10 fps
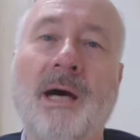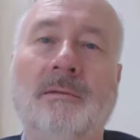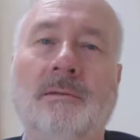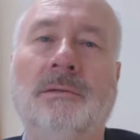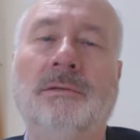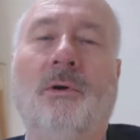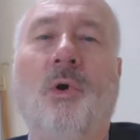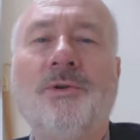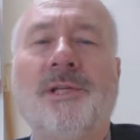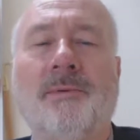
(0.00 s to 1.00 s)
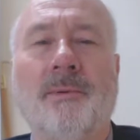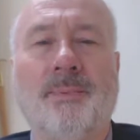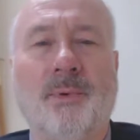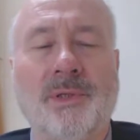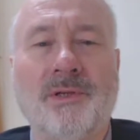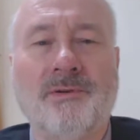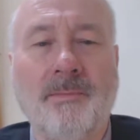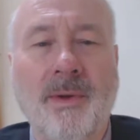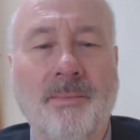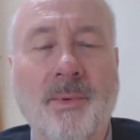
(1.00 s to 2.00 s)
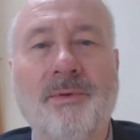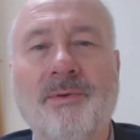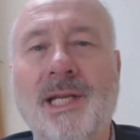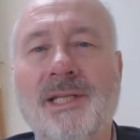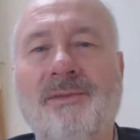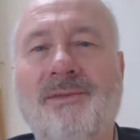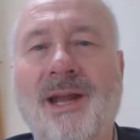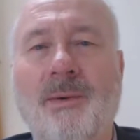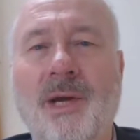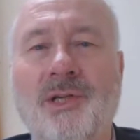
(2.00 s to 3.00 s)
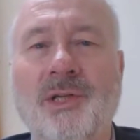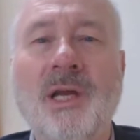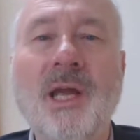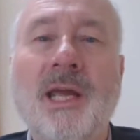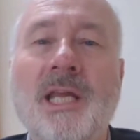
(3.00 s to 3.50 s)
Now, also important to remember with realist evaluation